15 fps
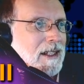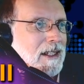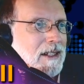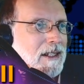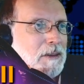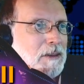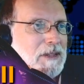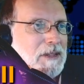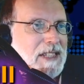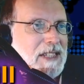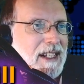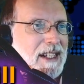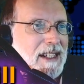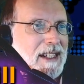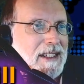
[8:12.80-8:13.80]
We've
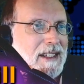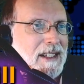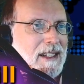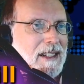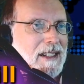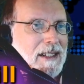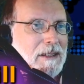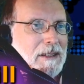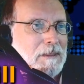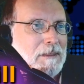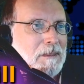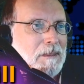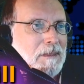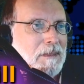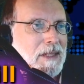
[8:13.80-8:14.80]
got a
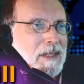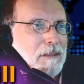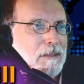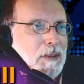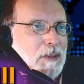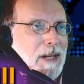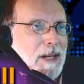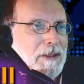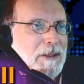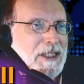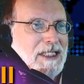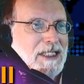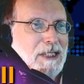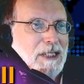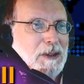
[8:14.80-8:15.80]
primary
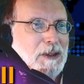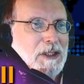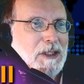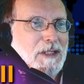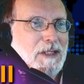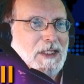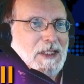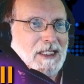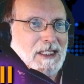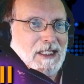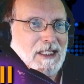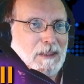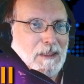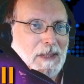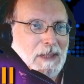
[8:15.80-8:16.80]
central nervous
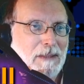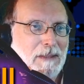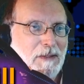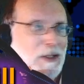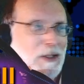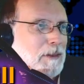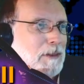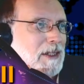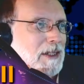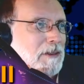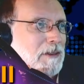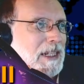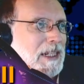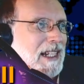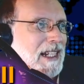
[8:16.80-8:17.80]
system lymphoma.
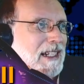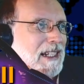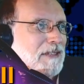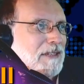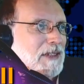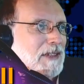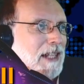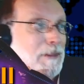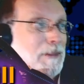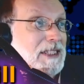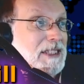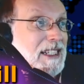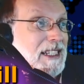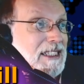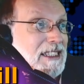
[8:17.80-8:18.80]
We have
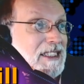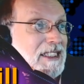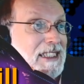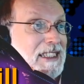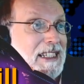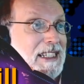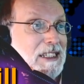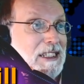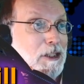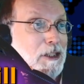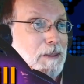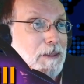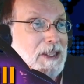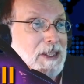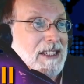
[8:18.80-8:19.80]
hepatitis C,
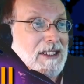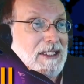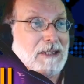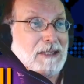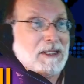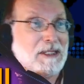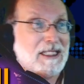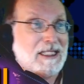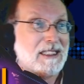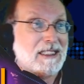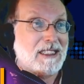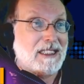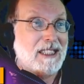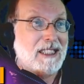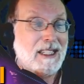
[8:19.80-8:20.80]

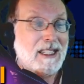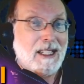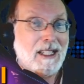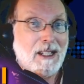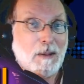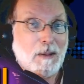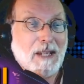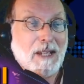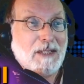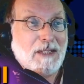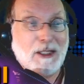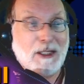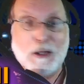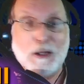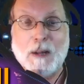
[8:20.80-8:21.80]
tuberculosis. We have this
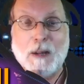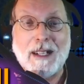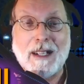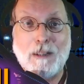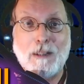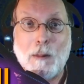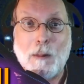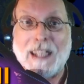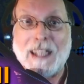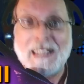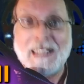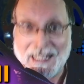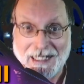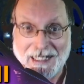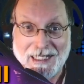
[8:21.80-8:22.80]
chronic
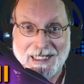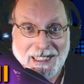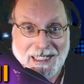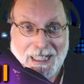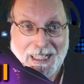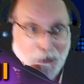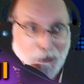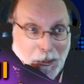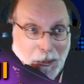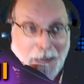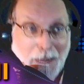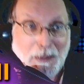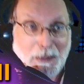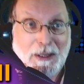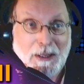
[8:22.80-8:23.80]
wasting disease where
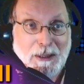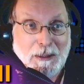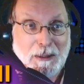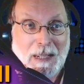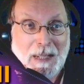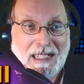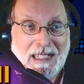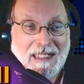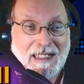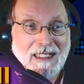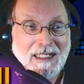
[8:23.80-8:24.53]
people lose weight.